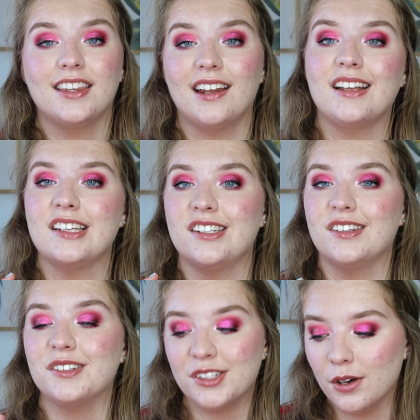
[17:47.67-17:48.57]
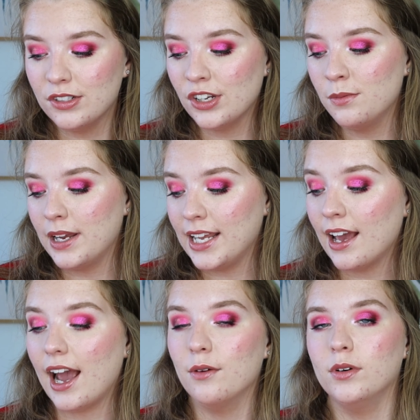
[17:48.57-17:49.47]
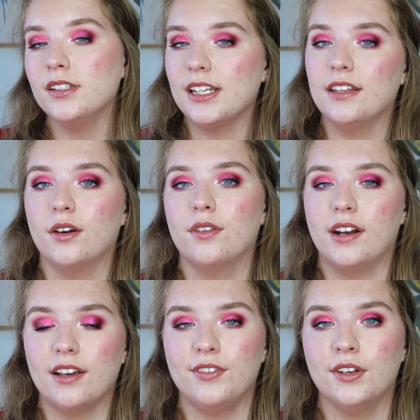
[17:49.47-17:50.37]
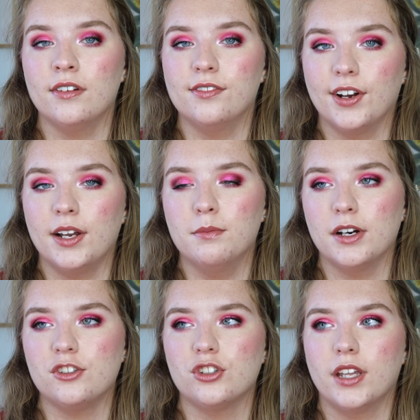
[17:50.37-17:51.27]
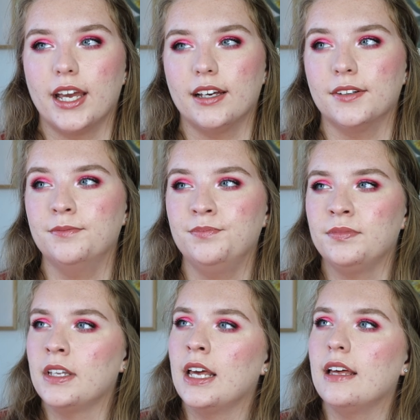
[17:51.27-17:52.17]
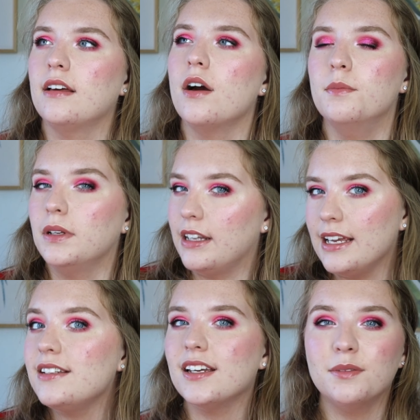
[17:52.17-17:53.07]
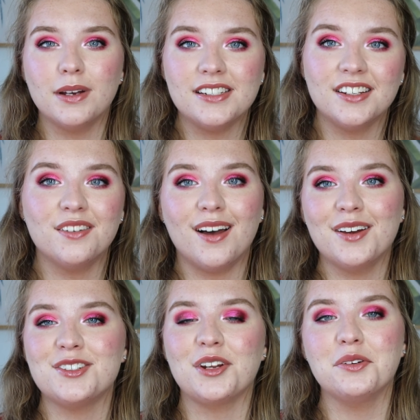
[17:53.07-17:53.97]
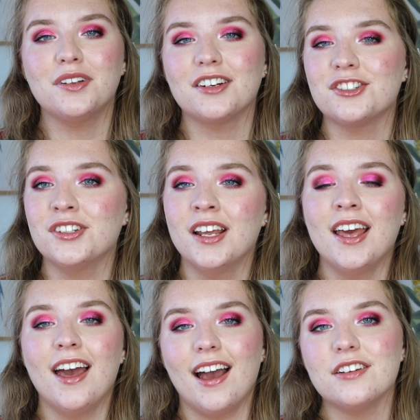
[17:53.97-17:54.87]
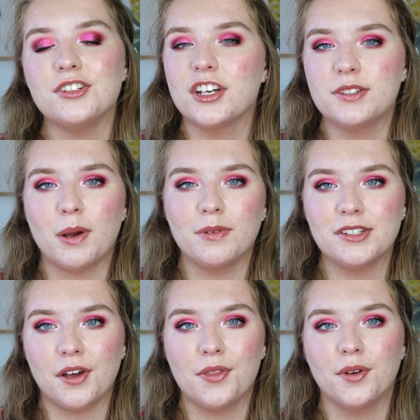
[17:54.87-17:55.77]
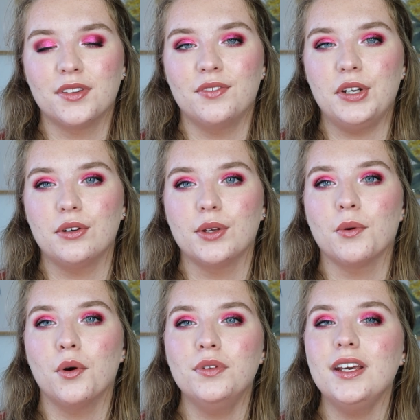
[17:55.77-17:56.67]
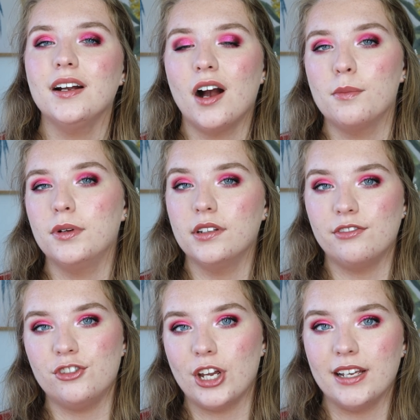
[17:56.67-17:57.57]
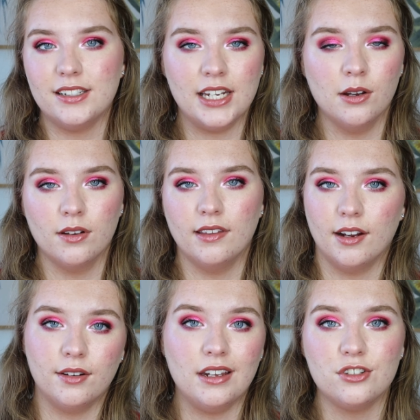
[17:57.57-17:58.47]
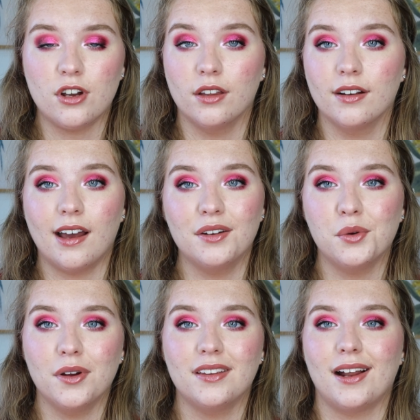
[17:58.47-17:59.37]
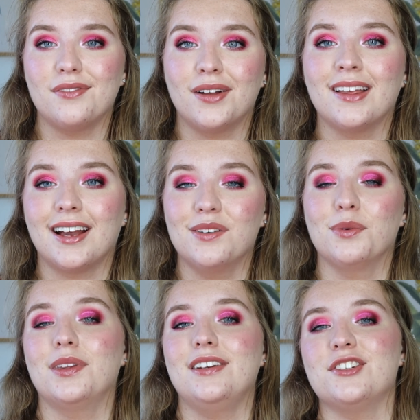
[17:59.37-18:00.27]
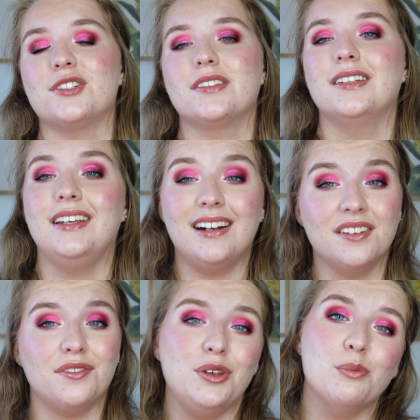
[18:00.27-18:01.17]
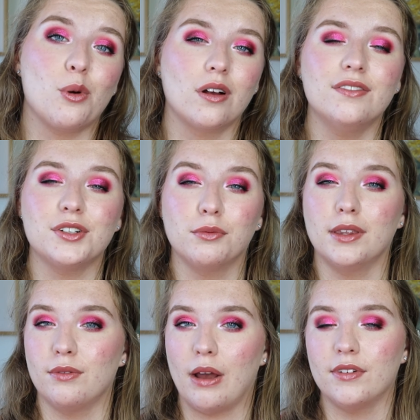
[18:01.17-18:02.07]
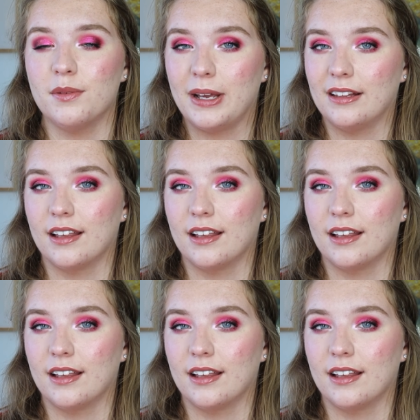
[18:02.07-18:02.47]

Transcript: That is so, so many. I will say though that I feel very much like complete in my single eyeshadow collection. As you guys probably saw throughout the video, there were only a couple of shades here and there in each color category that I felt like I really just needed a few more of to really round out my